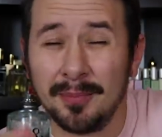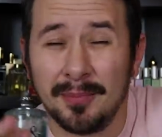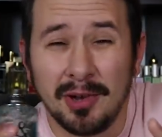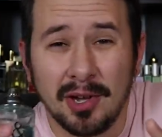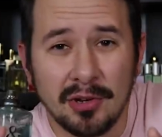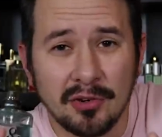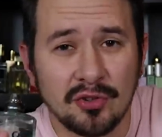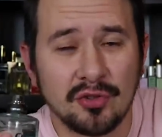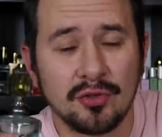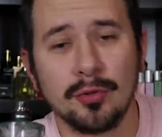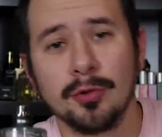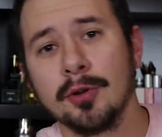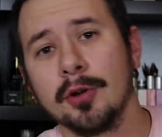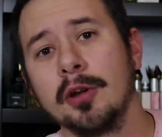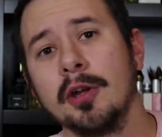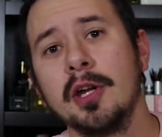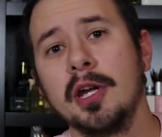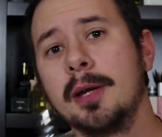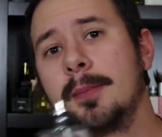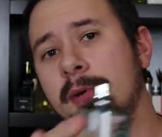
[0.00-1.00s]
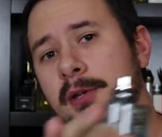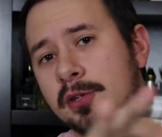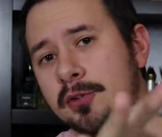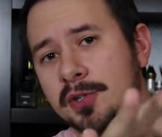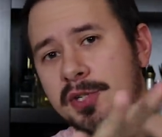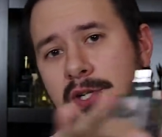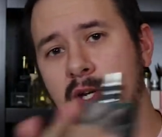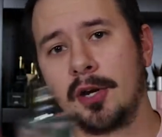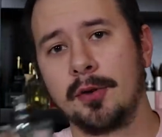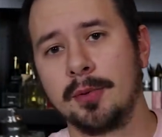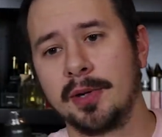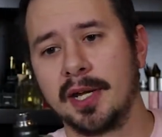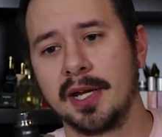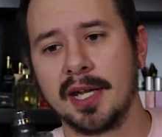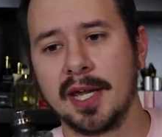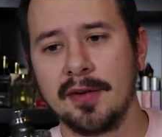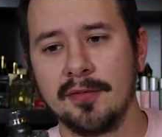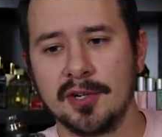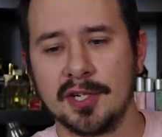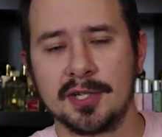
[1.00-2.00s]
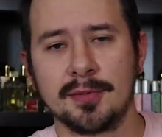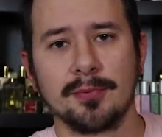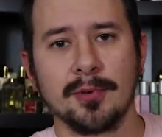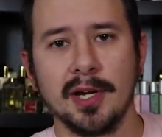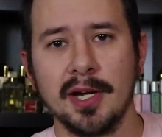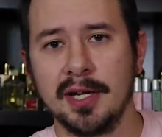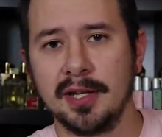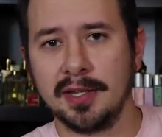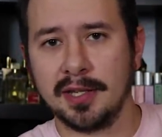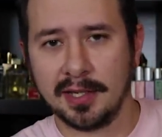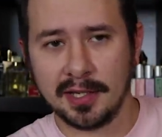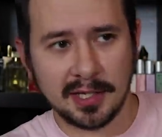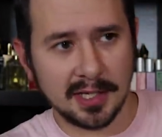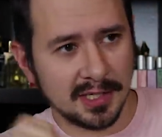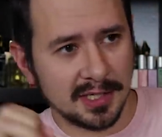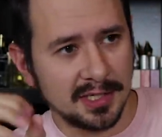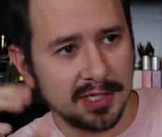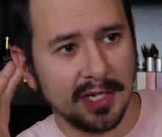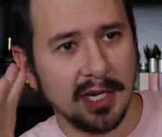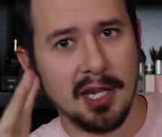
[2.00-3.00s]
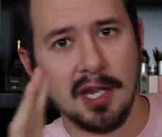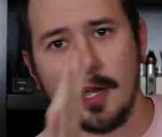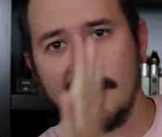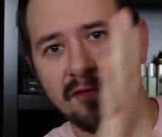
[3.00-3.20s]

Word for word: I'm not sure, but you saw when I gave it a spray that it gets